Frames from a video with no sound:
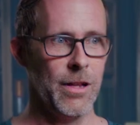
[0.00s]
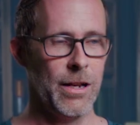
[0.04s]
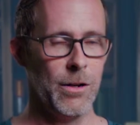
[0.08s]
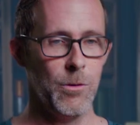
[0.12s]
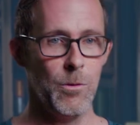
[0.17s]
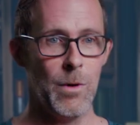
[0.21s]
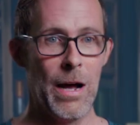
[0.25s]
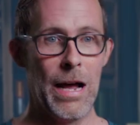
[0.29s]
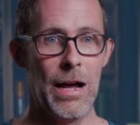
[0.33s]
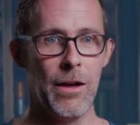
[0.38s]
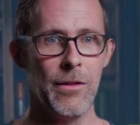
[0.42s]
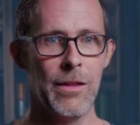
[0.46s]
like,
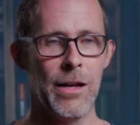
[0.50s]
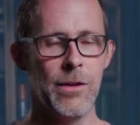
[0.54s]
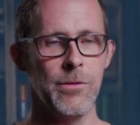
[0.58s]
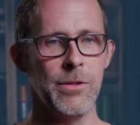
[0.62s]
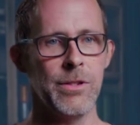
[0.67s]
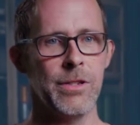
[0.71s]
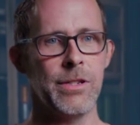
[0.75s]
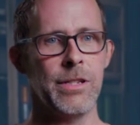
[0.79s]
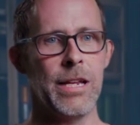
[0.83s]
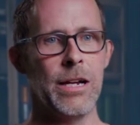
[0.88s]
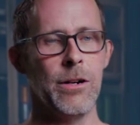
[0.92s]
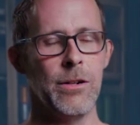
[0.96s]
wow, that
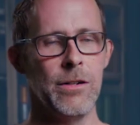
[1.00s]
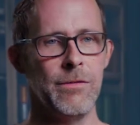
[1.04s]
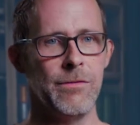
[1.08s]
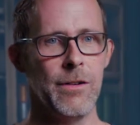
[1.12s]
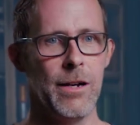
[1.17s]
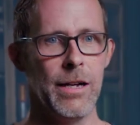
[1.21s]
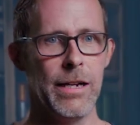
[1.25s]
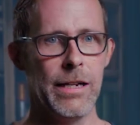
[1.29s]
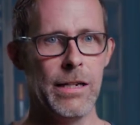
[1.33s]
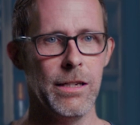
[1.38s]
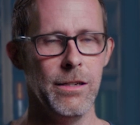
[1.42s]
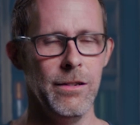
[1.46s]
was
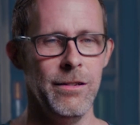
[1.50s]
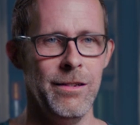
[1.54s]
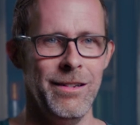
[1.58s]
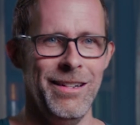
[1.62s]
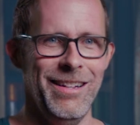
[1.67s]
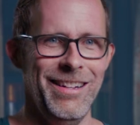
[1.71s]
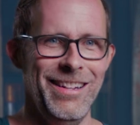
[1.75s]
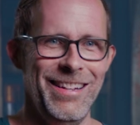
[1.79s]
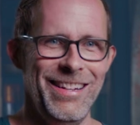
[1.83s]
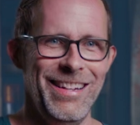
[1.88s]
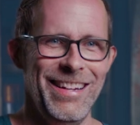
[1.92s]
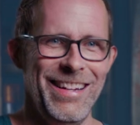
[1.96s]
terrifying.
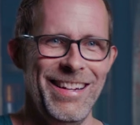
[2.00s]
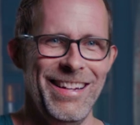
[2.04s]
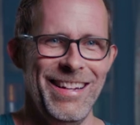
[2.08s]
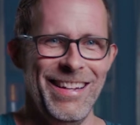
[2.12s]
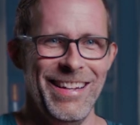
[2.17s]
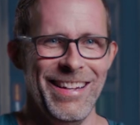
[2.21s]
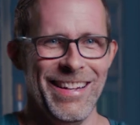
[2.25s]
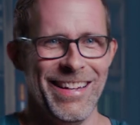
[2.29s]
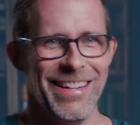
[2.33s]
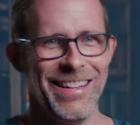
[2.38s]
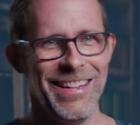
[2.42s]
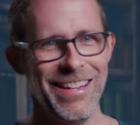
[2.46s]

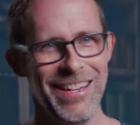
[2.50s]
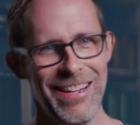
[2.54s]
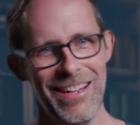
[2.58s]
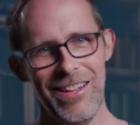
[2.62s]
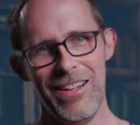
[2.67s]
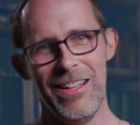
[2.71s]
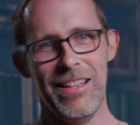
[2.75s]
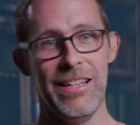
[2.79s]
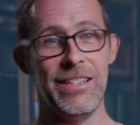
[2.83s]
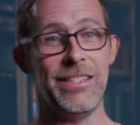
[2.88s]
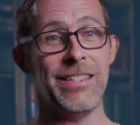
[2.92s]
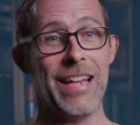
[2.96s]
It
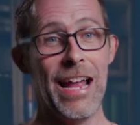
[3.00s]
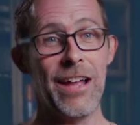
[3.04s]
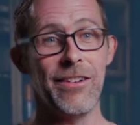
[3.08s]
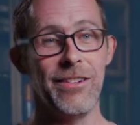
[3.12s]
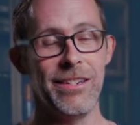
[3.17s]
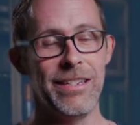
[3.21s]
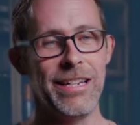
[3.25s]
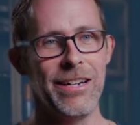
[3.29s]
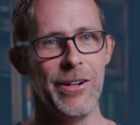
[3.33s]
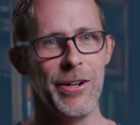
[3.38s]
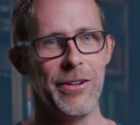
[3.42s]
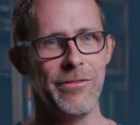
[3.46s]

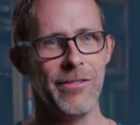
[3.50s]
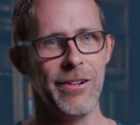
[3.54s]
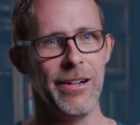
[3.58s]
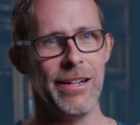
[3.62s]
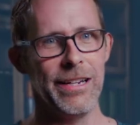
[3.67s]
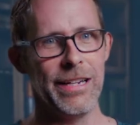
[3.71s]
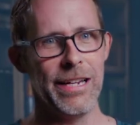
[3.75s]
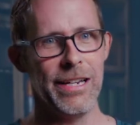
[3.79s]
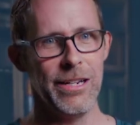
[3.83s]
sounded terrifying